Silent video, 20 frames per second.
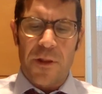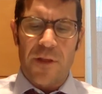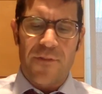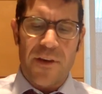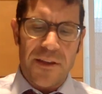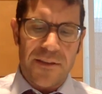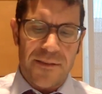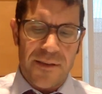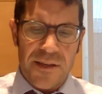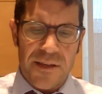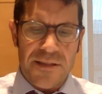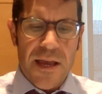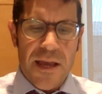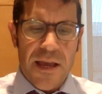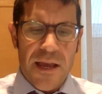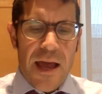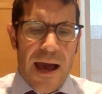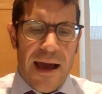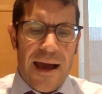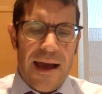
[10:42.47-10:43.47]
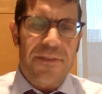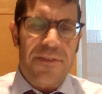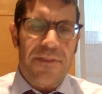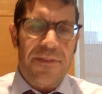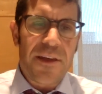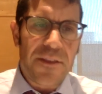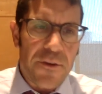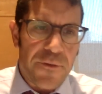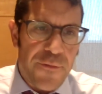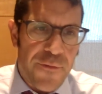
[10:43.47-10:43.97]
ideas. I
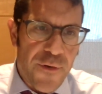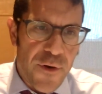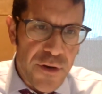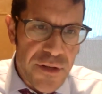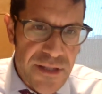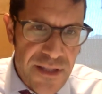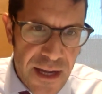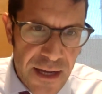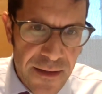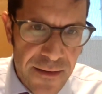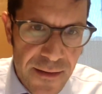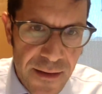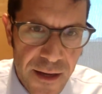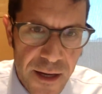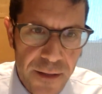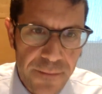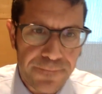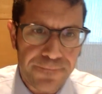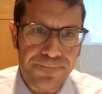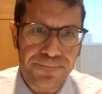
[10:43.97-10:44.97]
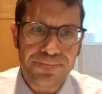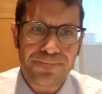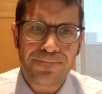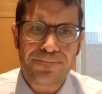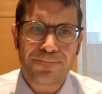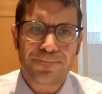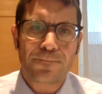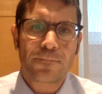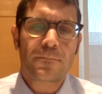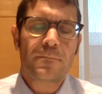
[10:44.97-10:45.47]
think the first idea
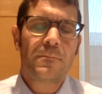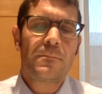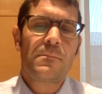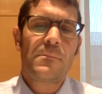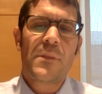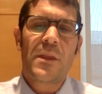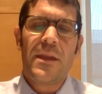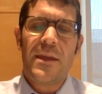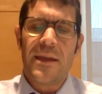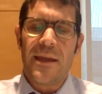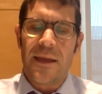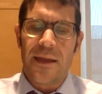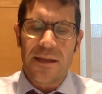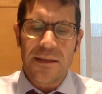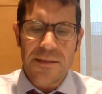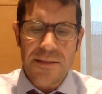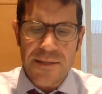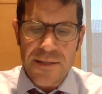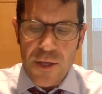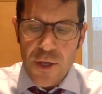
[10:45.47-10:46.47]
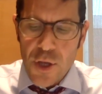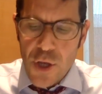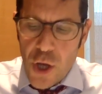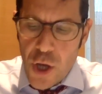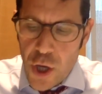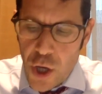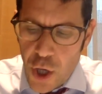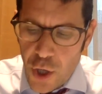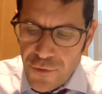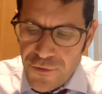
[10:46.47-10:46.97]
is
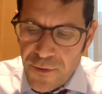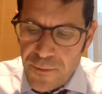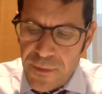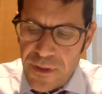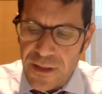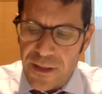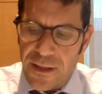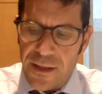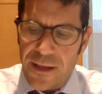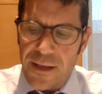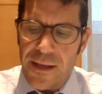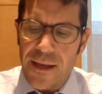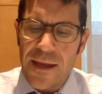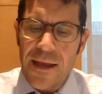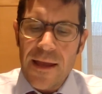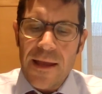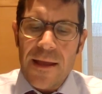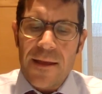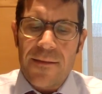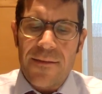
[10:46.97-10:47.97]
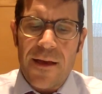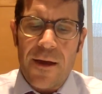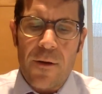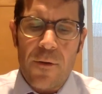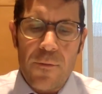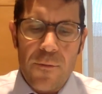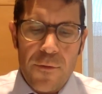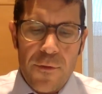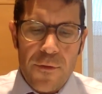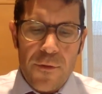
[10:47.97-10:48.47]
ultimately that
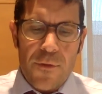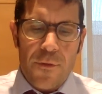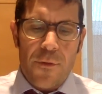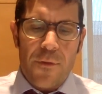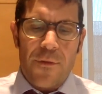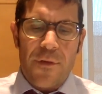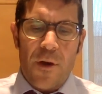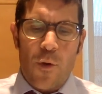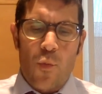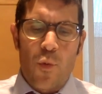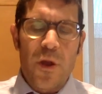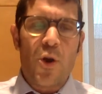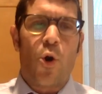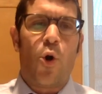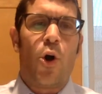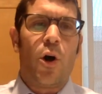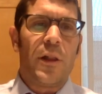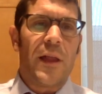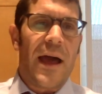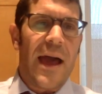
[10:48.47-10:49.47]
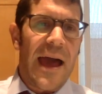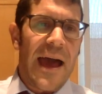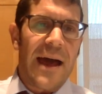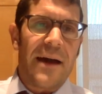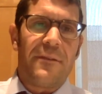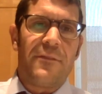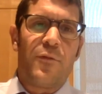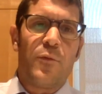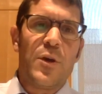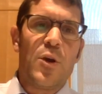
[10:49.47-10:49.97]
we all
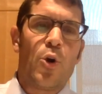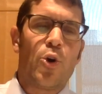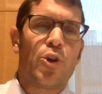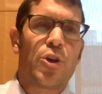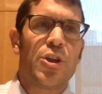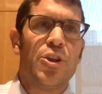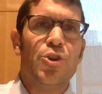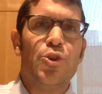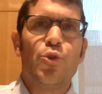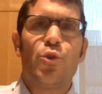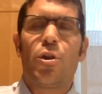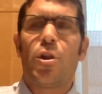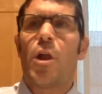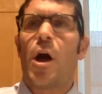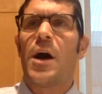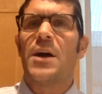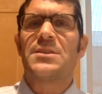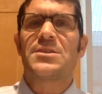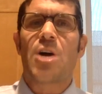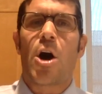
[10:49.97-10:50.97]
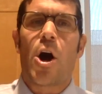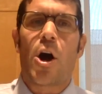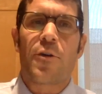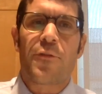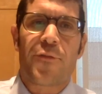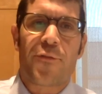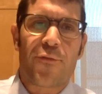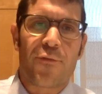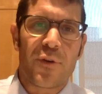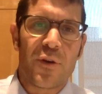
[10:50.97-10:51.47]
can utilize our
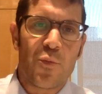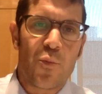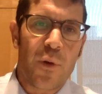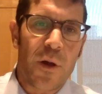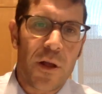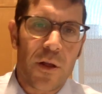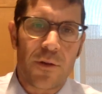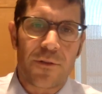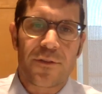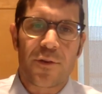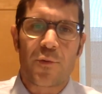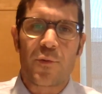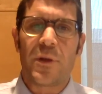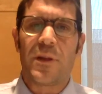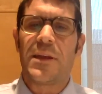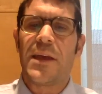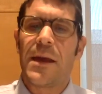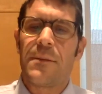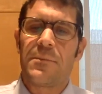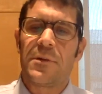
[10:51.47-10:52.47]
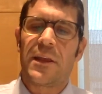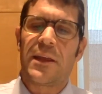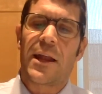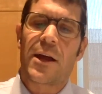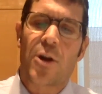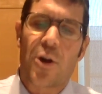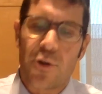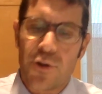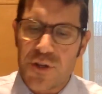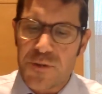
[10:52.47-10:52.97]
free will to really emulate
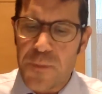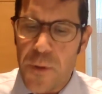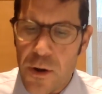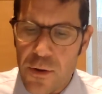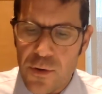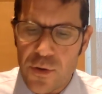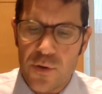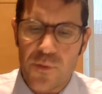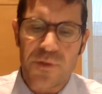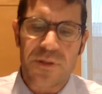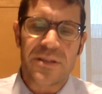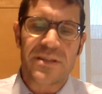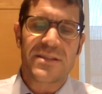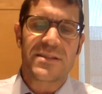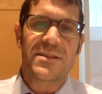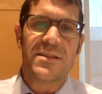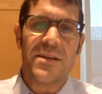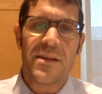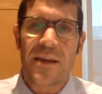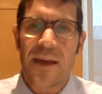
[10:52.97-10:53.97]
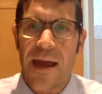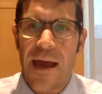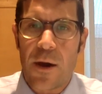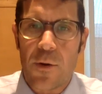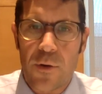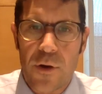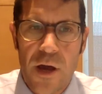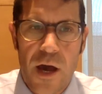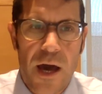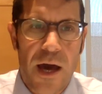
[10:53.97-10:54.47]
HaKadosh Baruch Hu, to seek
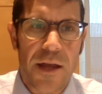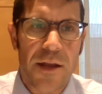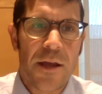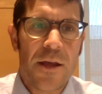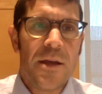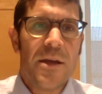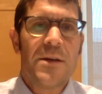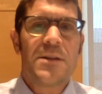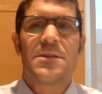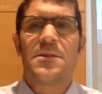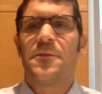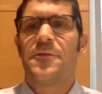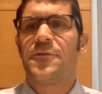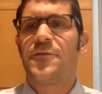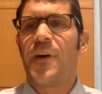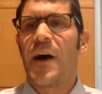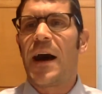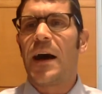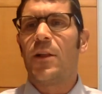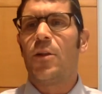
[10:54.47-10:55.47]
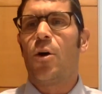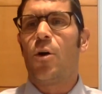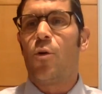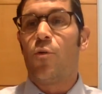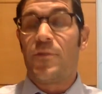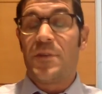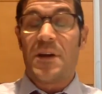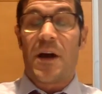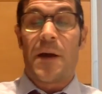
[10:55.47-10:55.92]
out God, to follow